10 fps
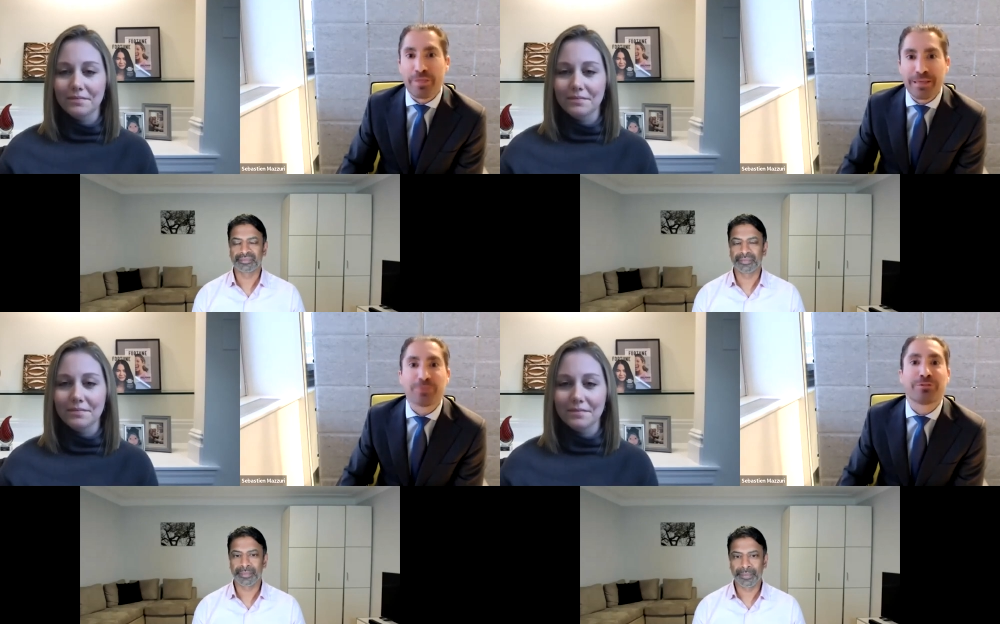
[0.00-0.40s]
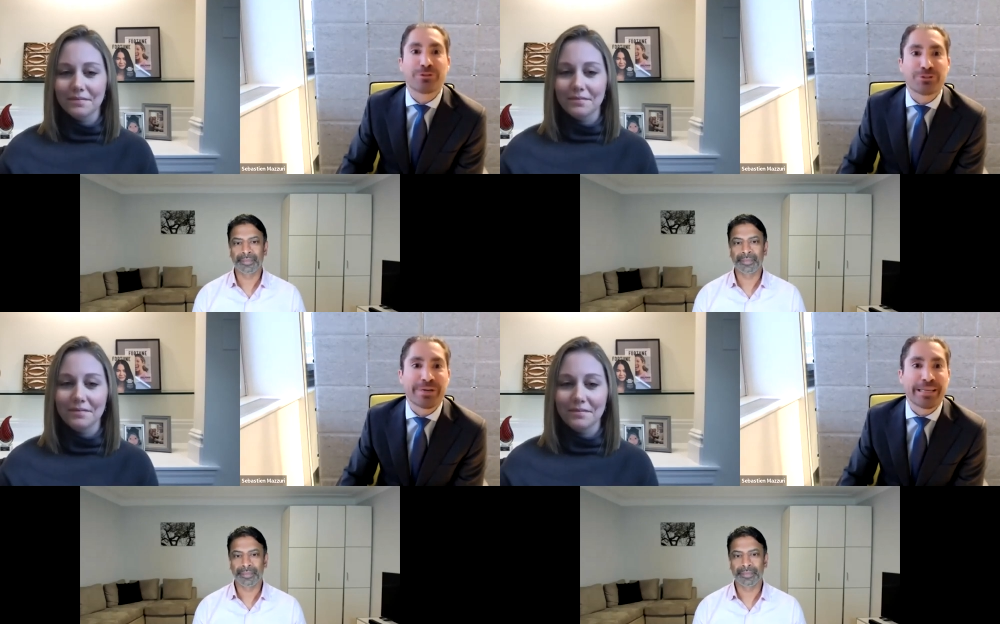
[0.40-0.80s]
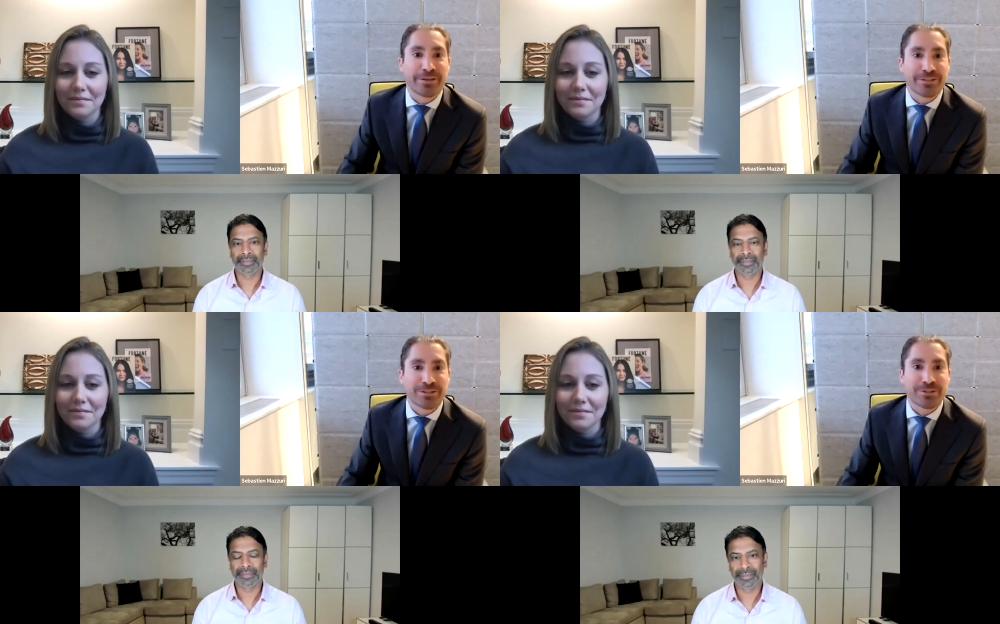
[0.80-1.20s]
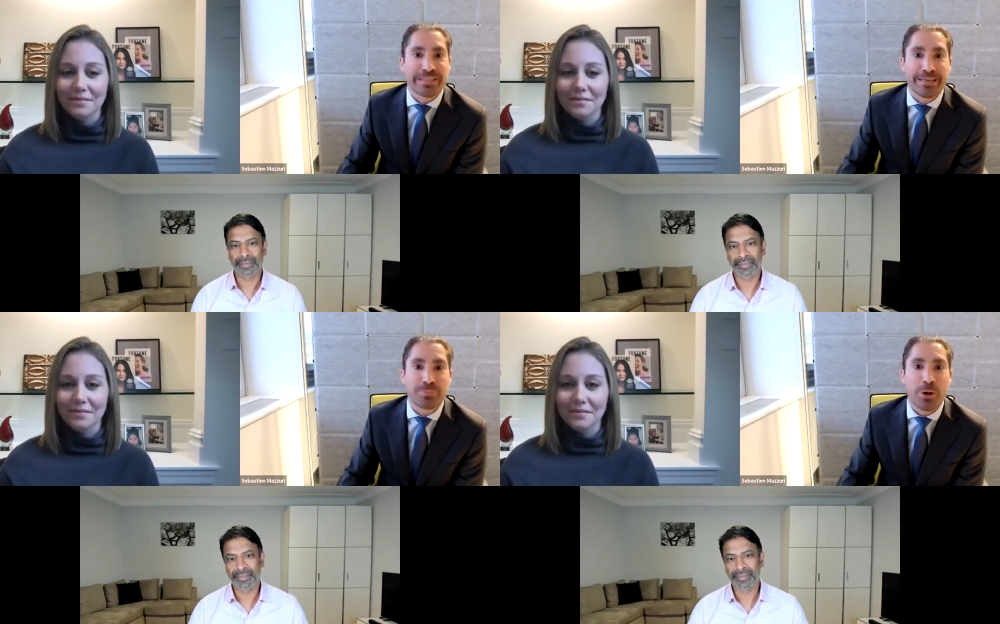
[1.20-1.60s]
Speaker 1: thank you for joining us
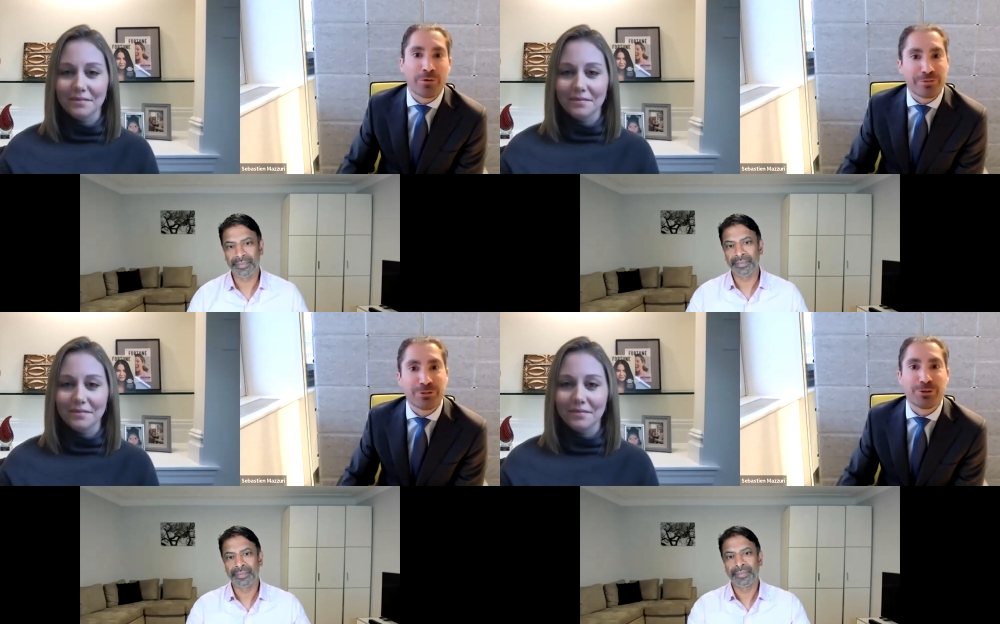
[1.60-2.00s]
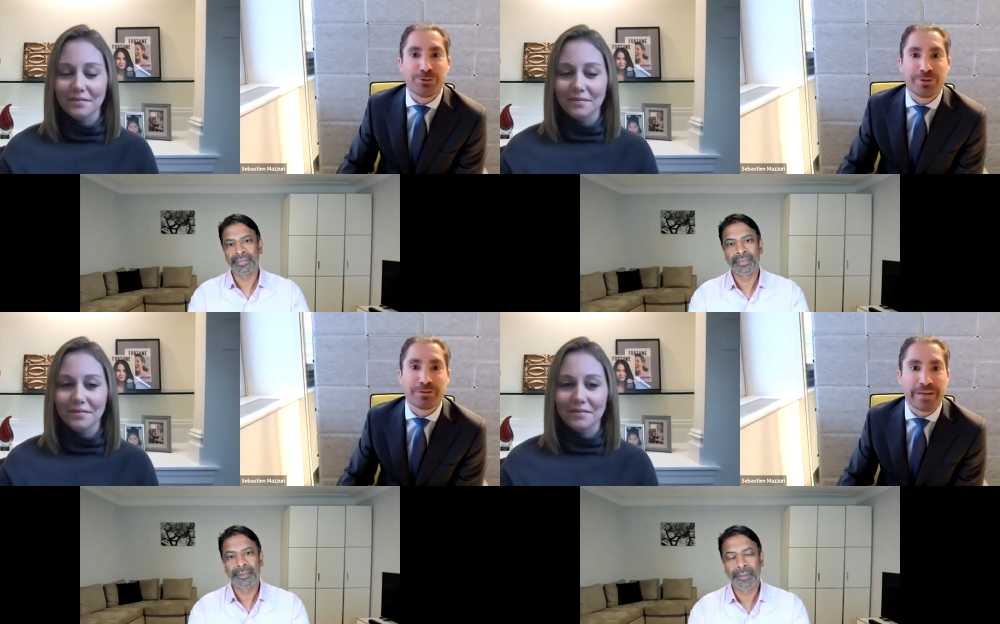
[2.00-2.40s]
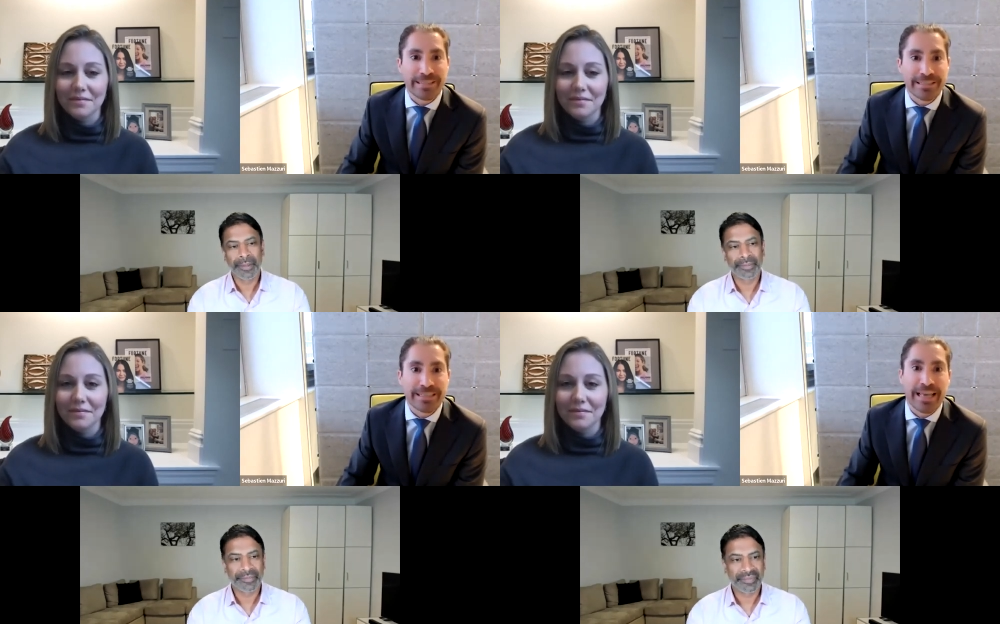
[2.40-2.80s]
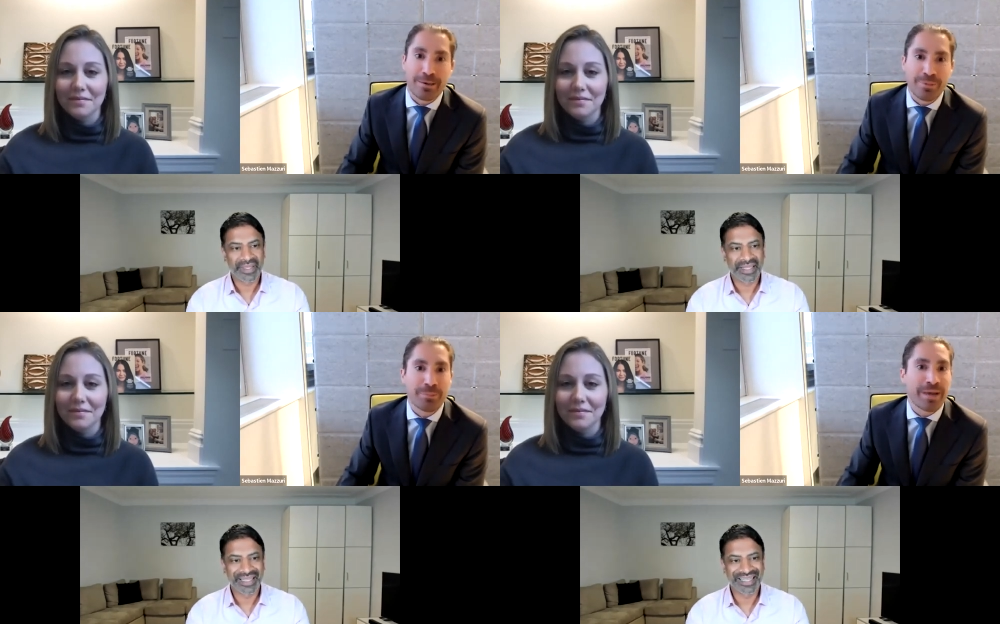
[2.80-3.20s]
today. Over to you and Vas, and
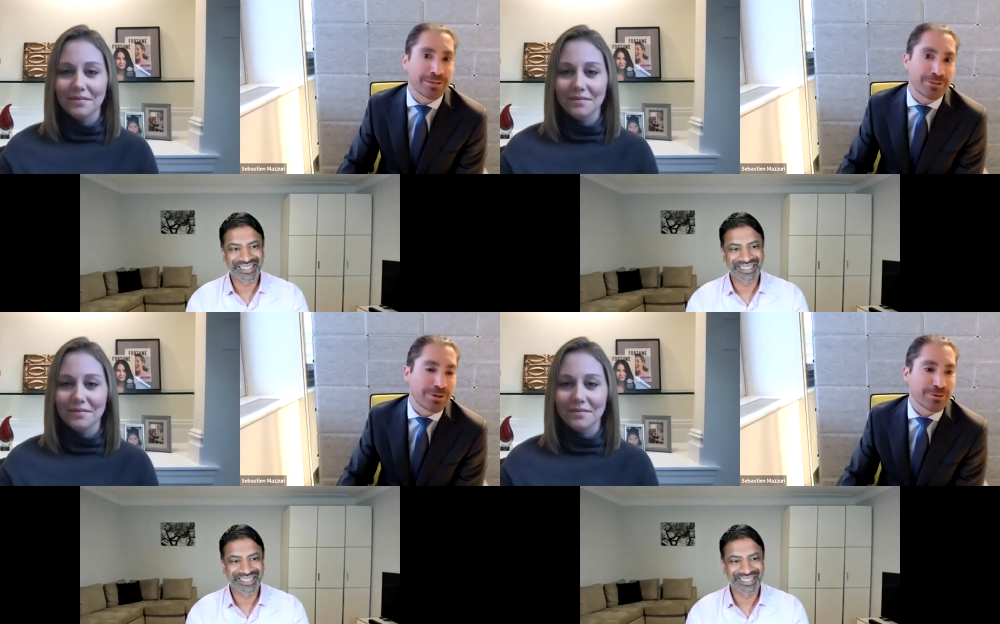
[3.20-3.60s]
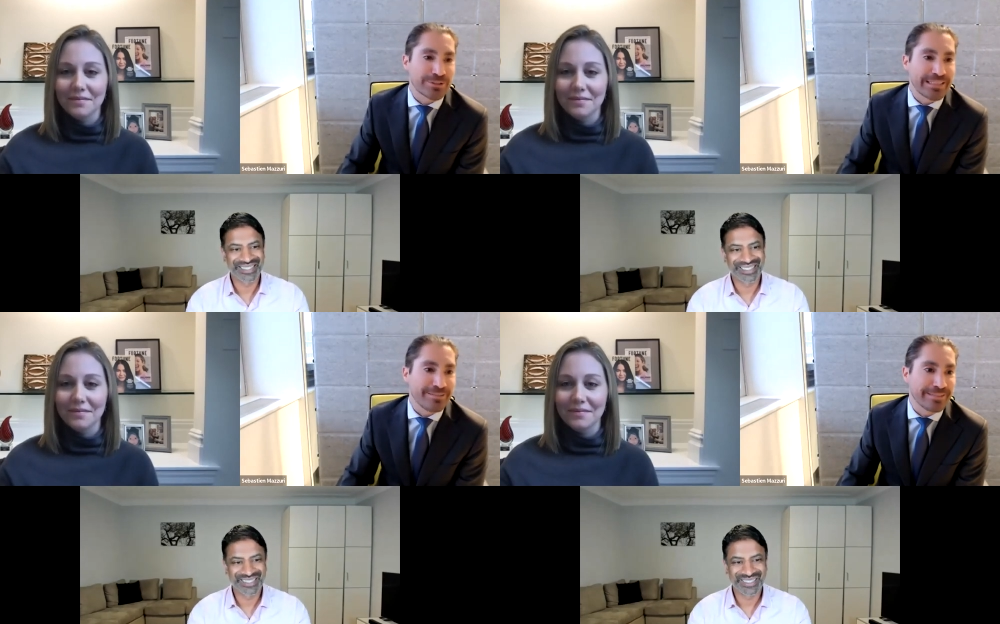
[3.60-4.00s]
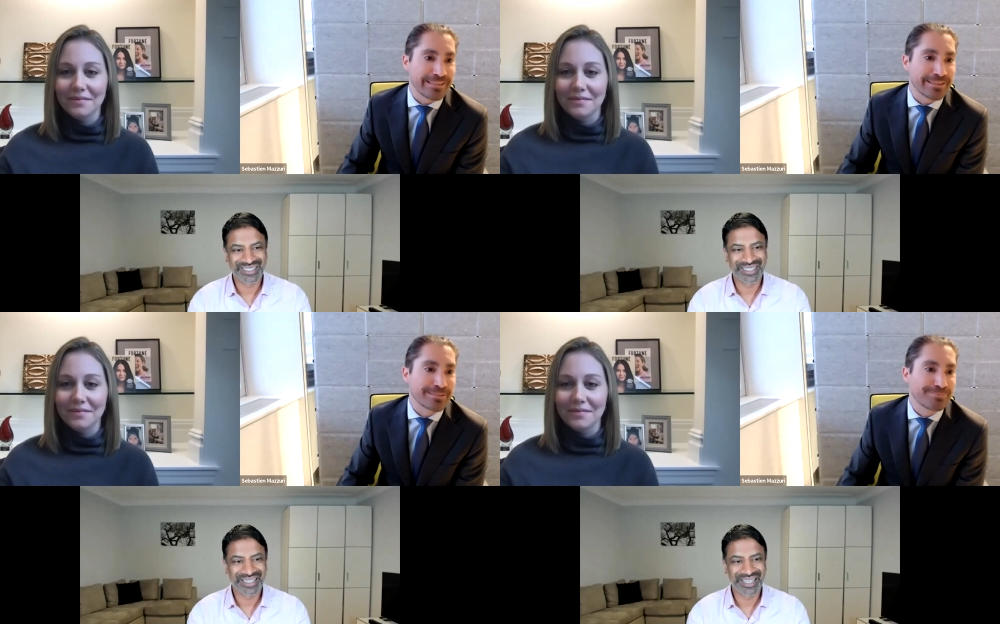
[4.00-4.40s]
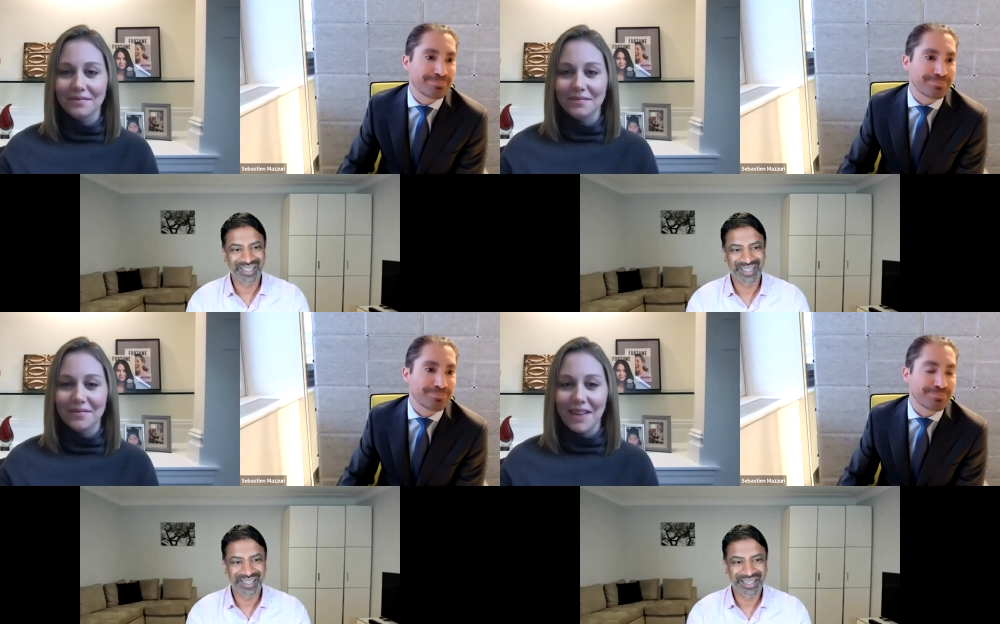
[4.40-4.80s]
I'll be back to close the event.
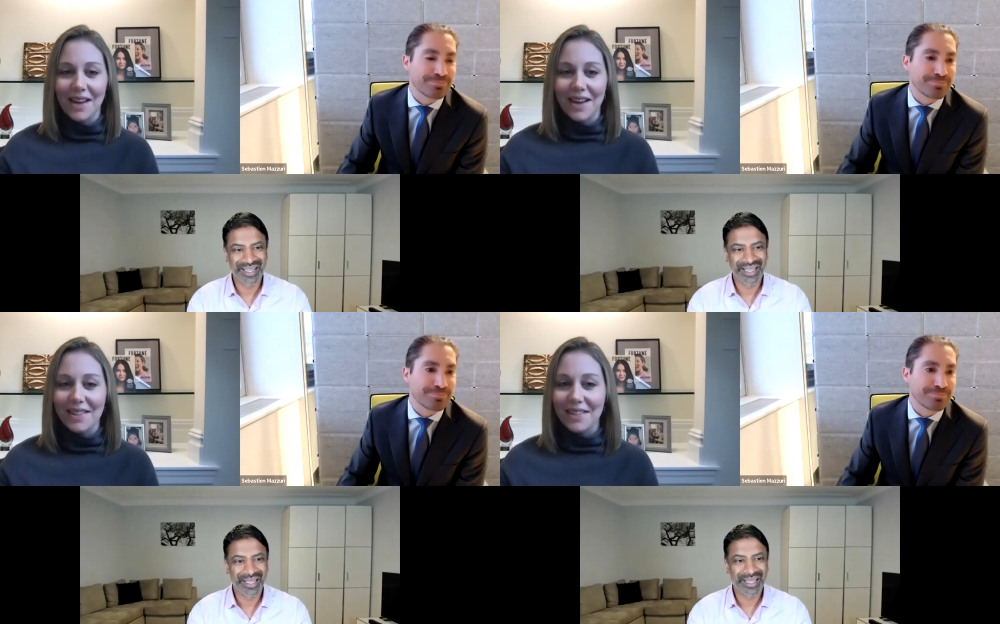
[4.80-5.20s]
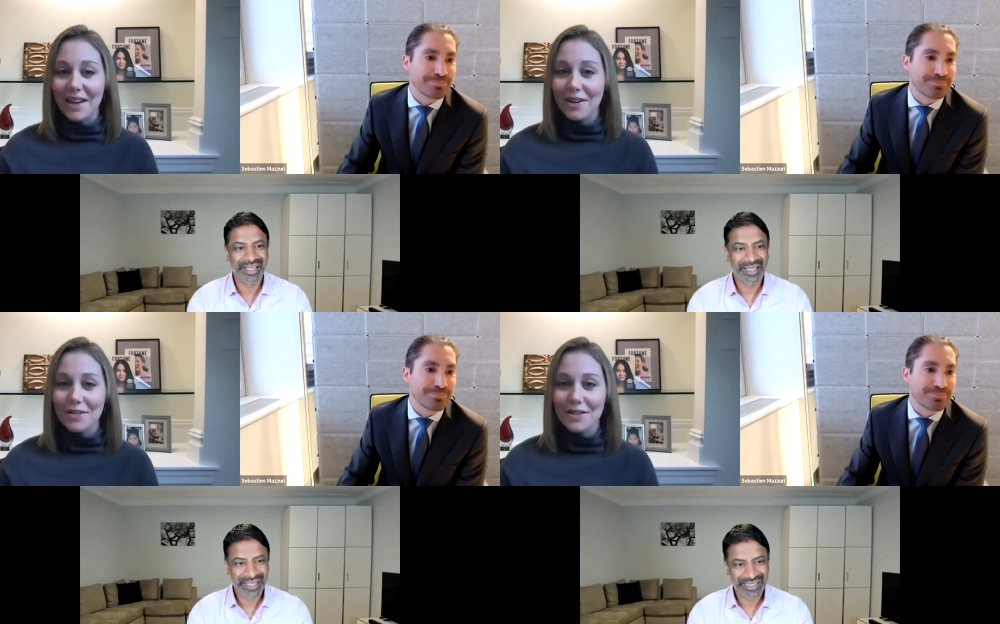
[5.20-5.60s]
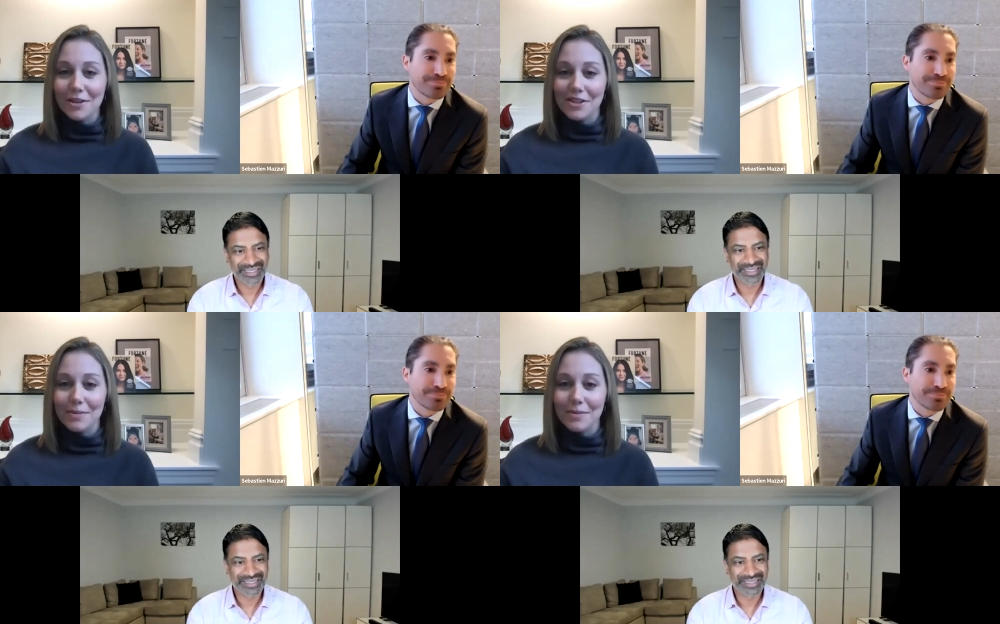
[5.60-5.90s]
Speaker 2: Thank you so much,